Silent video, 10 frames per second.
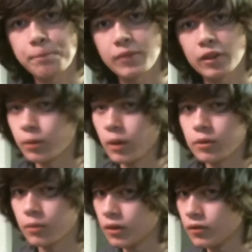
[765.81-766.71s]
That's probably
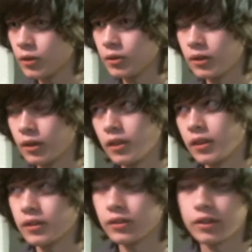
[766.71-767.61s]
one of the few the
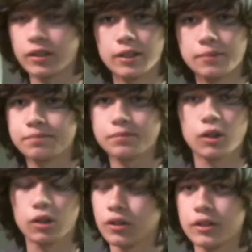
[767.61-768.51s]
things you're gonna
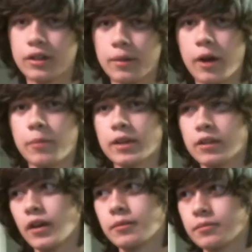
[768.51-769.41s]
learn about me
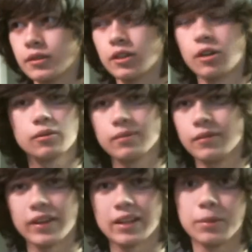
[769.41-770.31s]
if I
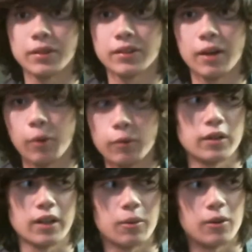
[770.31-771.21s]
keep this up.
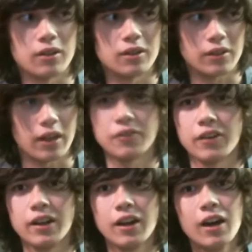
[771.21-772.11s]
Hopefully I will. It's kind of fun.